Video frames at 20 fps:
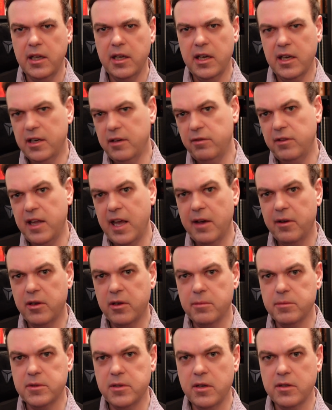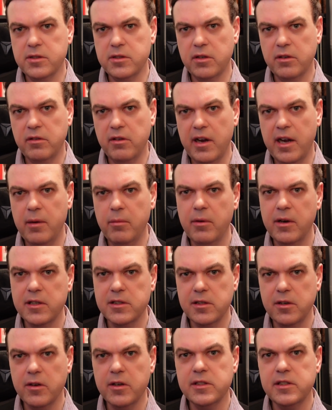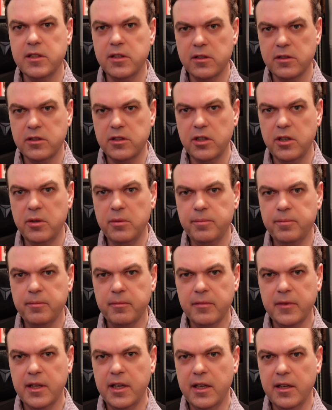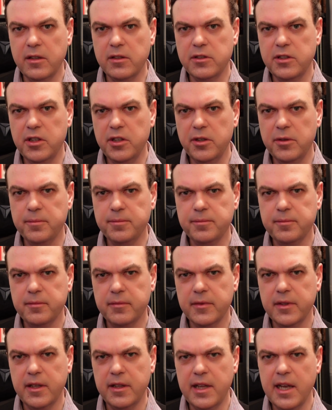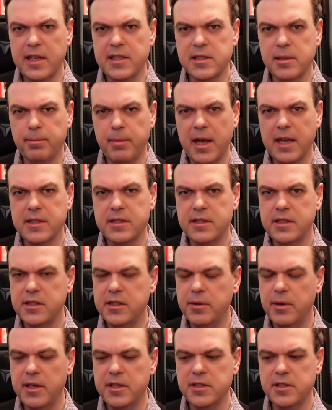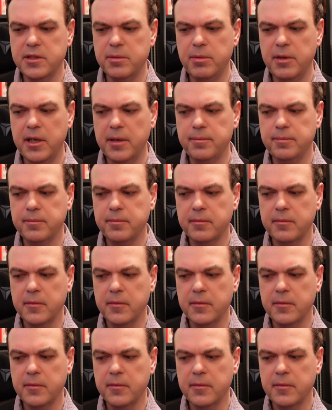and if the outcome's not so great, well, as long as it'll do, it'll do. And that is a bad situation to be in.